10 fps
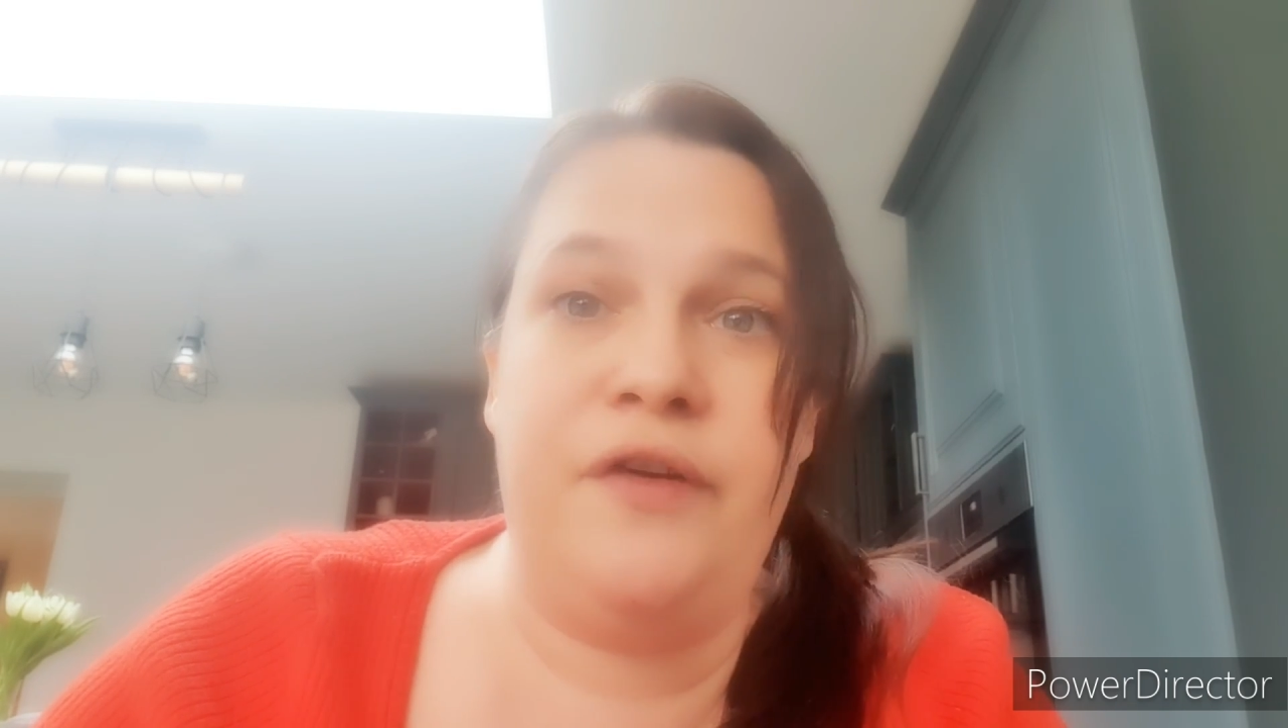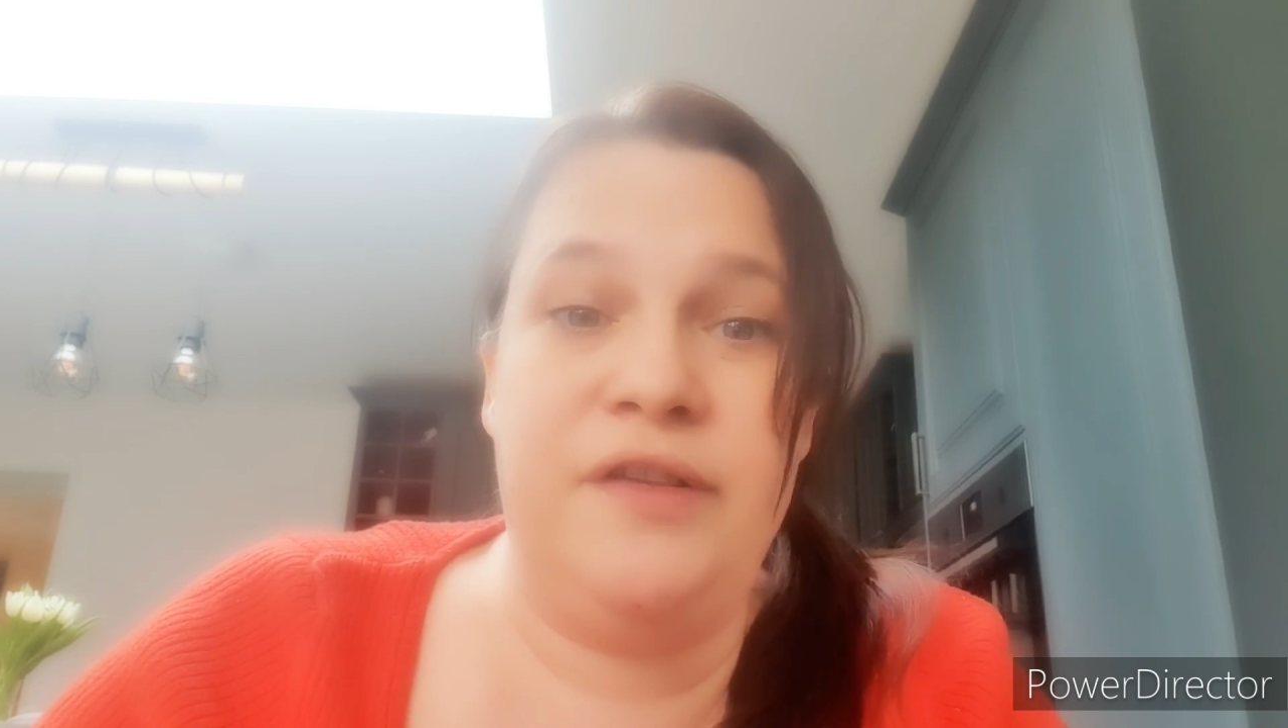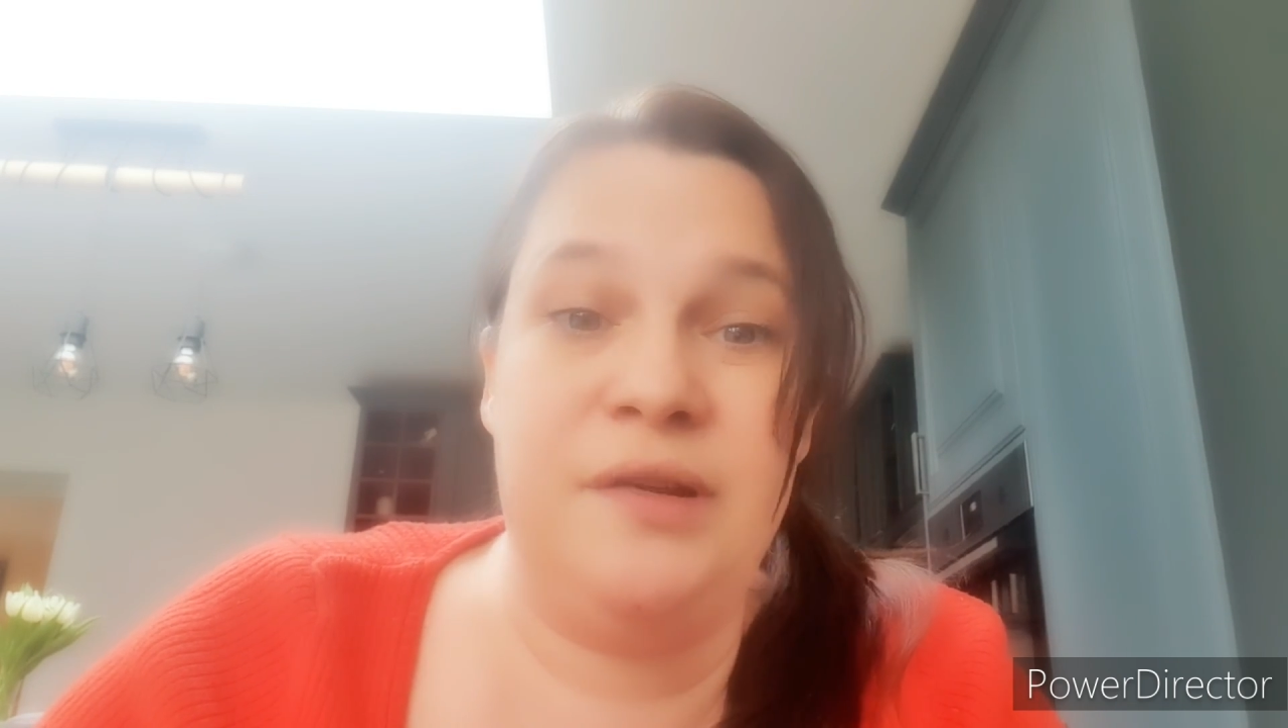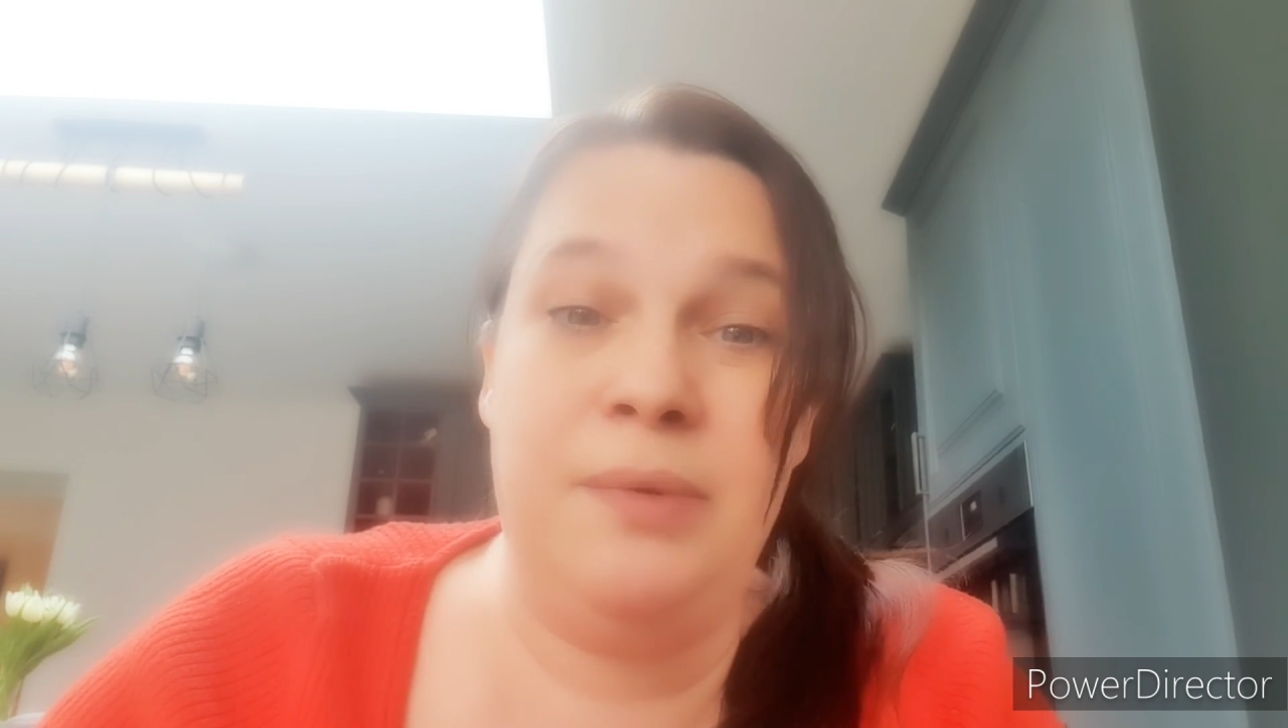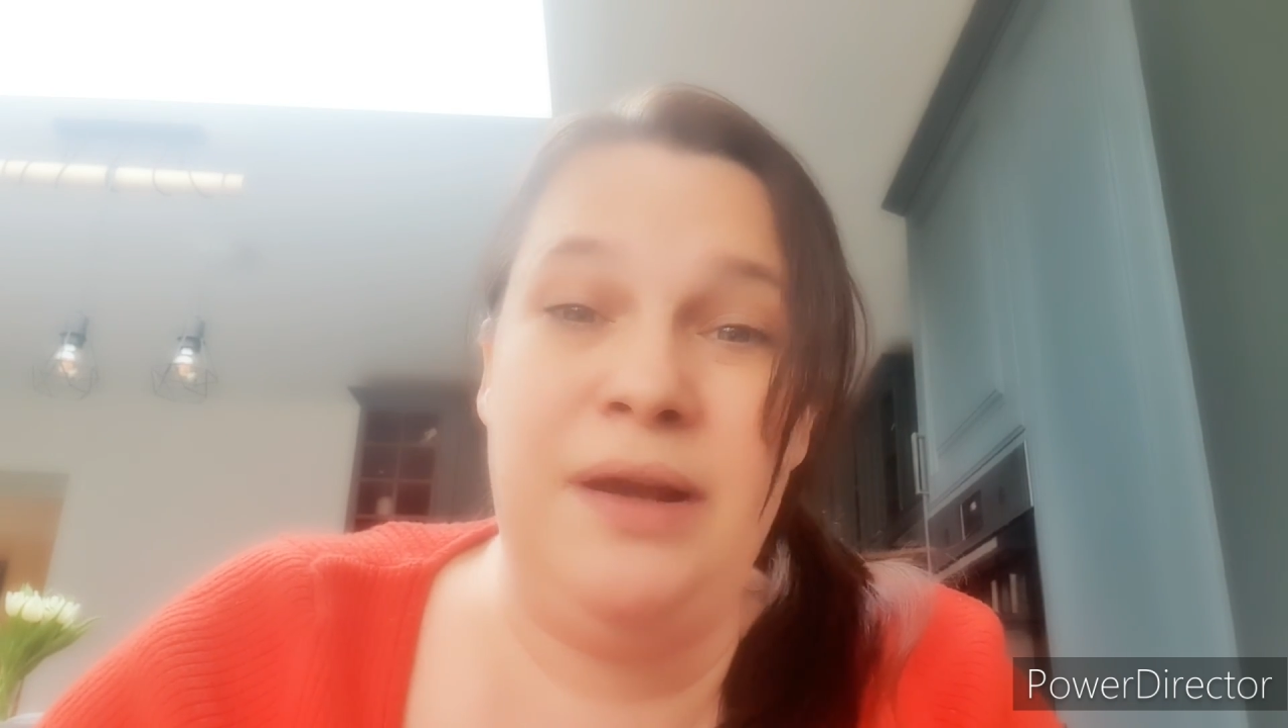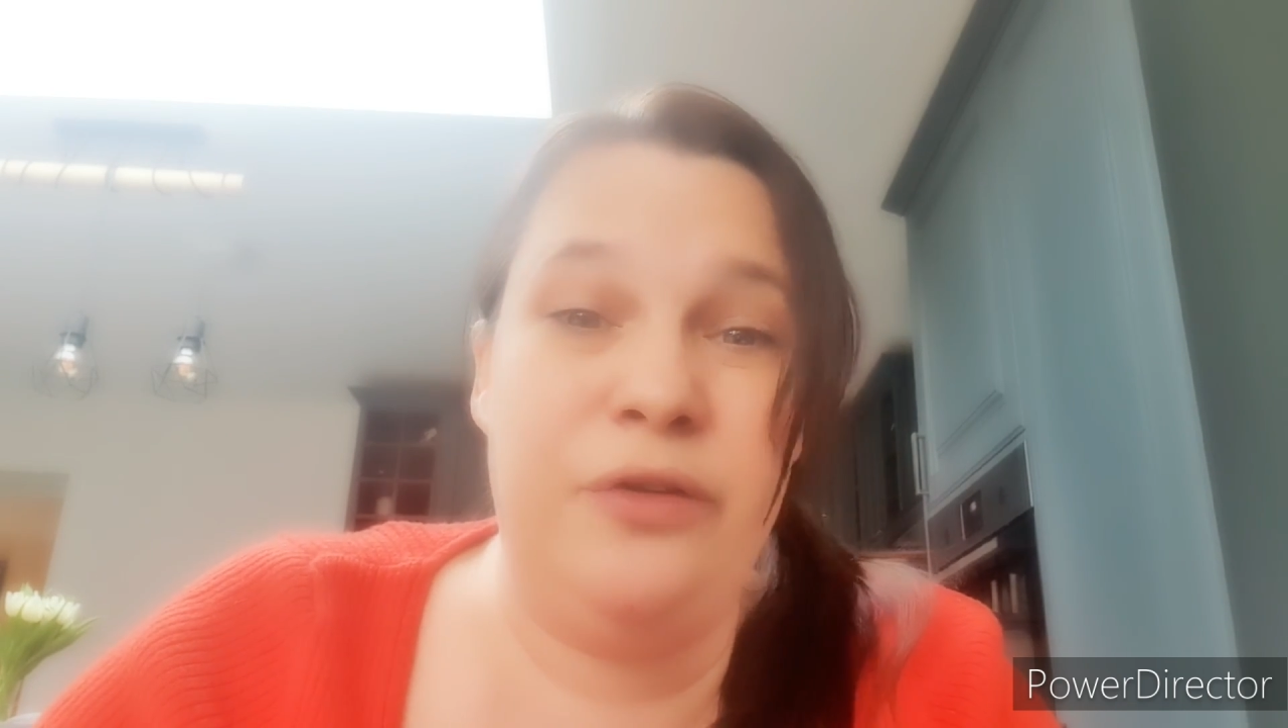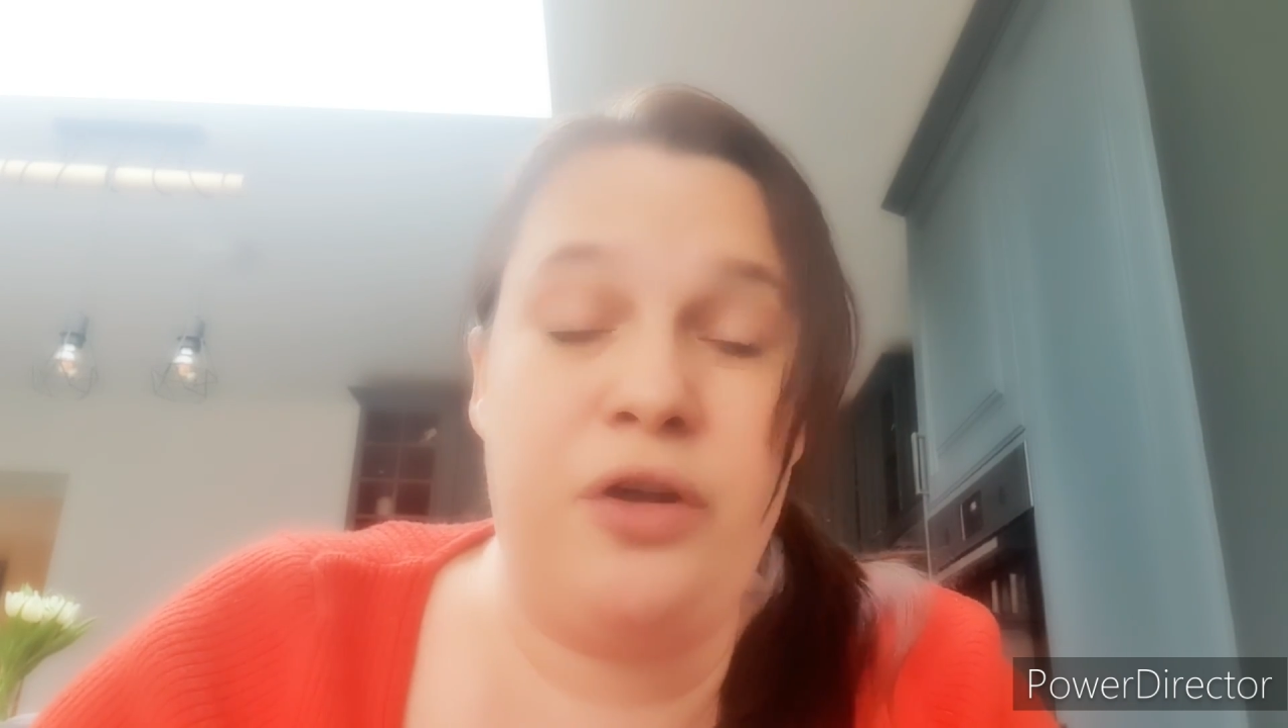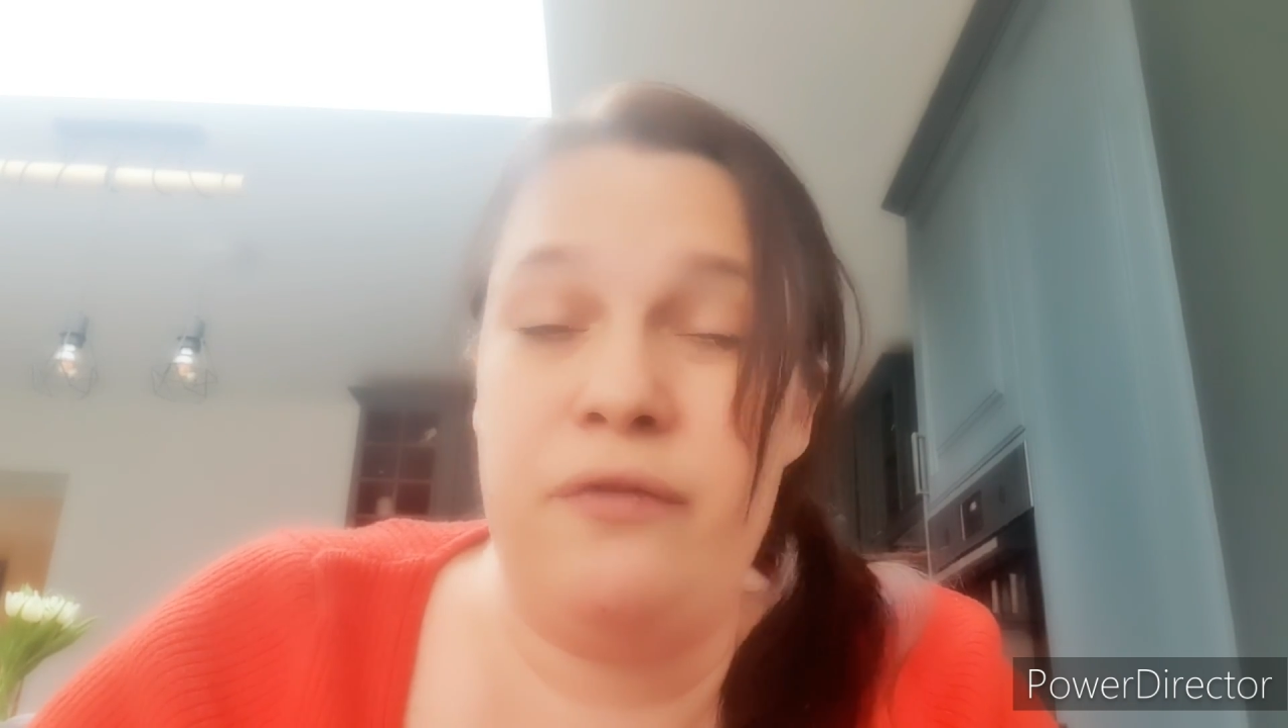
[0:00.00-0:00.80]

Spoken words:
find somebody else